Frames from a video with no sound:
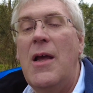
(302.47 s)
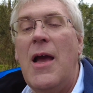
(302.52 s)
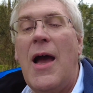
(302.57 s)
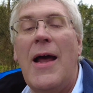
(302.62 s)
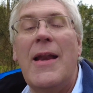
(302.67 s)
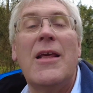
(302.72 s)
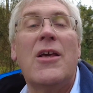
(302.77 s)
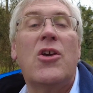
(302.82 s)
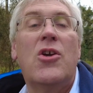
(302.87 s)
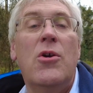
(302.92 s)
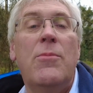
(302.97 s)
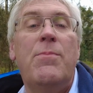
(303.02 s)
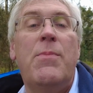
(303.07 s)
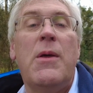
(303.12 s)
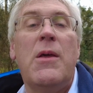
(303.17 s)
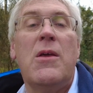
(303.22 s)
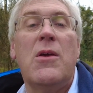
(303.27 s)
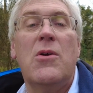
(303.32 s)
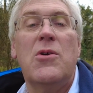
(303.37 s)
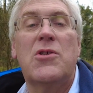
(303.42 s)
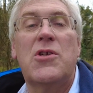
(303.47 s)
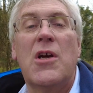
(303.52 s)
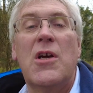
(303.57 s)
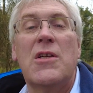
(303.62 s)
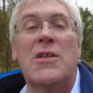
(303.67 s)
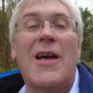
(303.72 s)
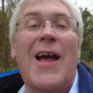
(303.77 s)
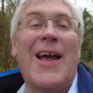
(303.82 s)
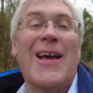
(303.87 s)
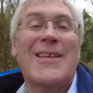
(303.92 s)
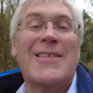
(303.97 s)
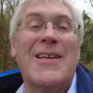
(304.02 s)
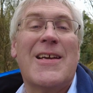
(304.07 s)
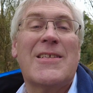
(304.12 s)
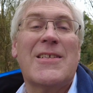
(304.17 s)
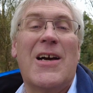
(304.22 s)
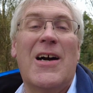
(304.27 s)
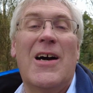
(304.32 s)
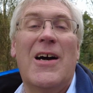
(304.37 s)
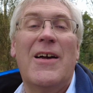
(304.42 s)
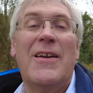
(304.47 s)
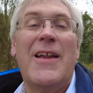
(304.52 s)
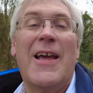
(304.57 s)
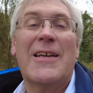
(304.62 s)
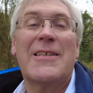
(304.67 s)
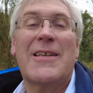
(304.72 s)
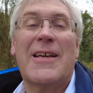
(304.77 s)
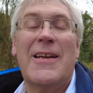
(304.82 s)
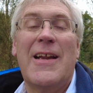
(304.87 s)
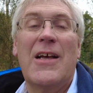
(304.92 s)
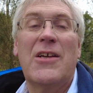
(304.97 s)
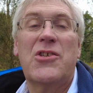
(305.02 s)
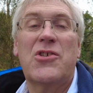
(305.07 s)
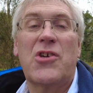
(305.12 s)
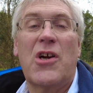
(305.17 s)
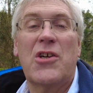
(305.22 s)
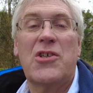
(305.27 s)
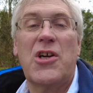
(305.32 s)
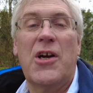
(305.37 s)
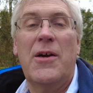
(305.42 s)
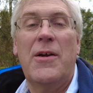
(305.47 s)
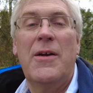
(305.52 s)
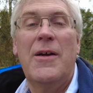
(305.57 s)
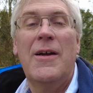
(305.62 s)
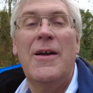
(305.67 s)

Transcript: and it could be used to access our next canal structure,